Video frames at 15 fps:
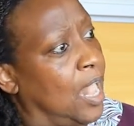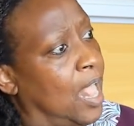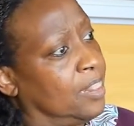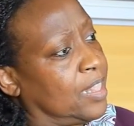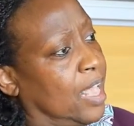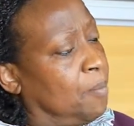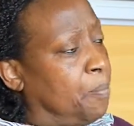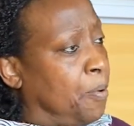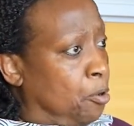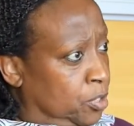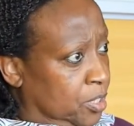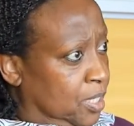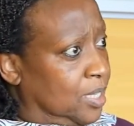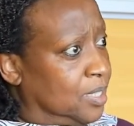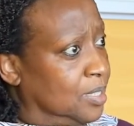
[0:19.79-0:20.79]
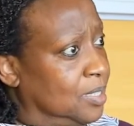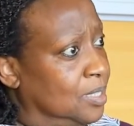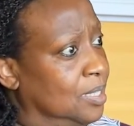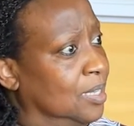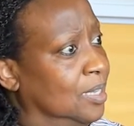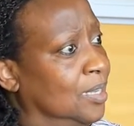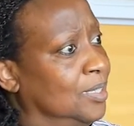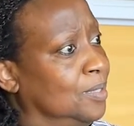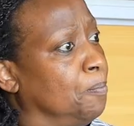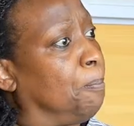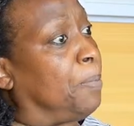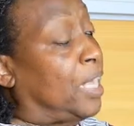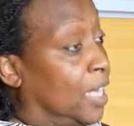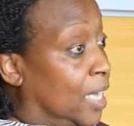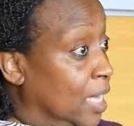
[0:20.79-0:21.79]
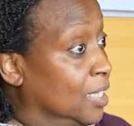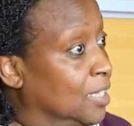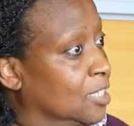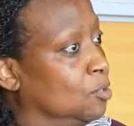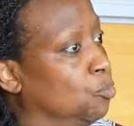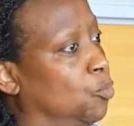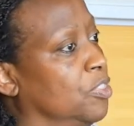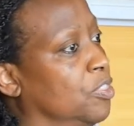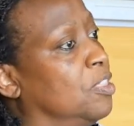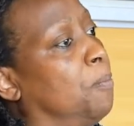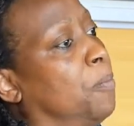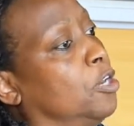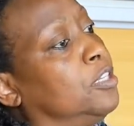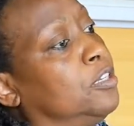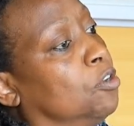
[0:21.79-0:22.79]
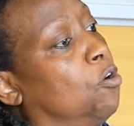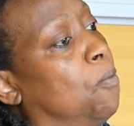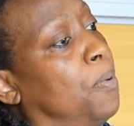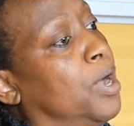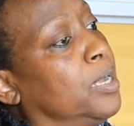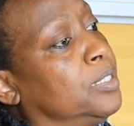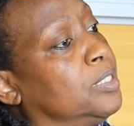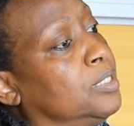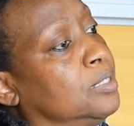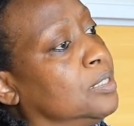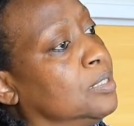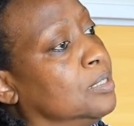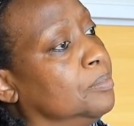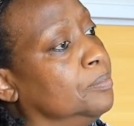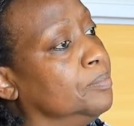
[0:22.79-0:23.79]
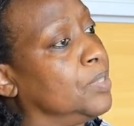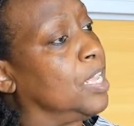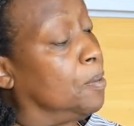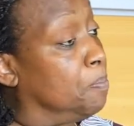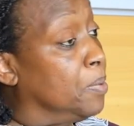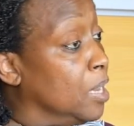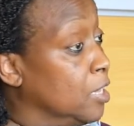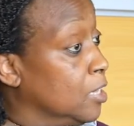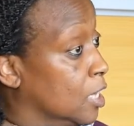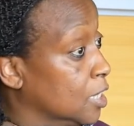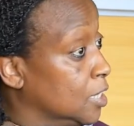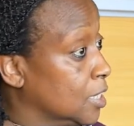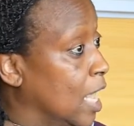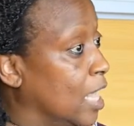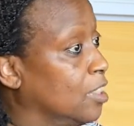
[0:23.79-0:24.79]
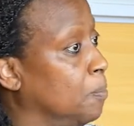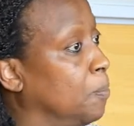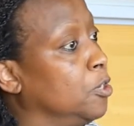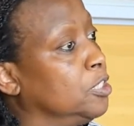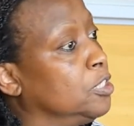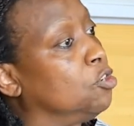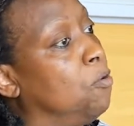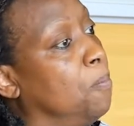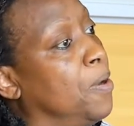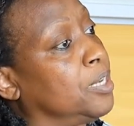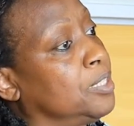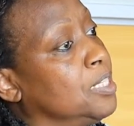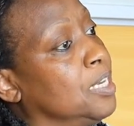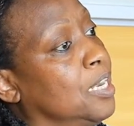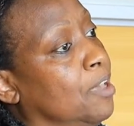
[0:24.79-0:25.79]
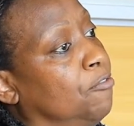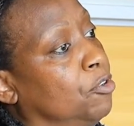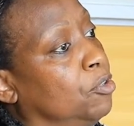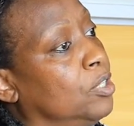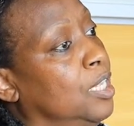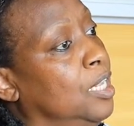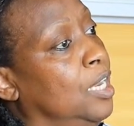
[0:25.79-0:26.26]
And that process begins with the political parties. It begins at the political party level.